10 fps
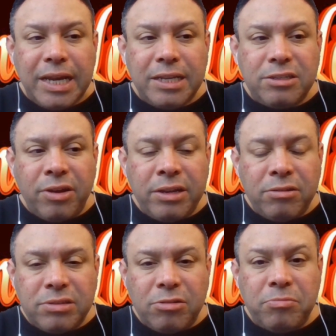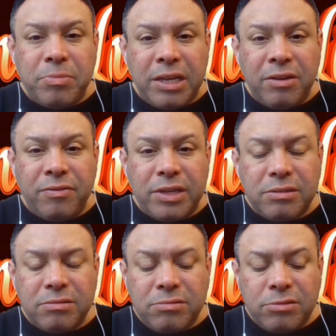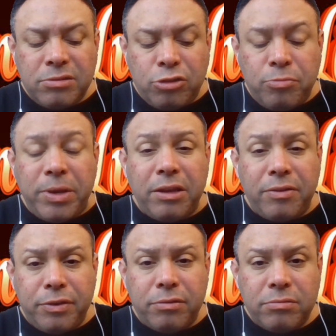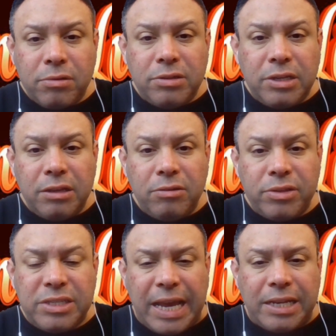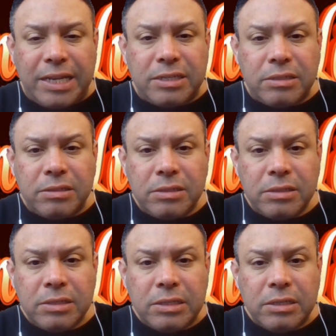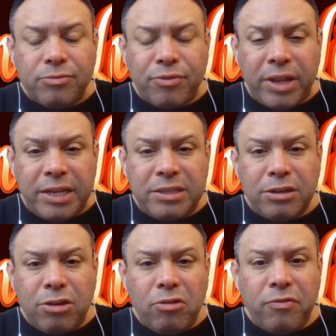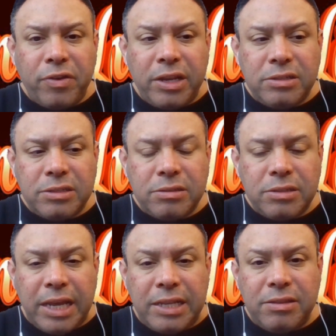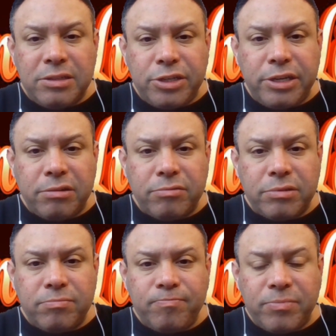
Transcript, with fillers: And so I know so many of us, too many of you, are dealing with sadness related to COVID and just the end of this year with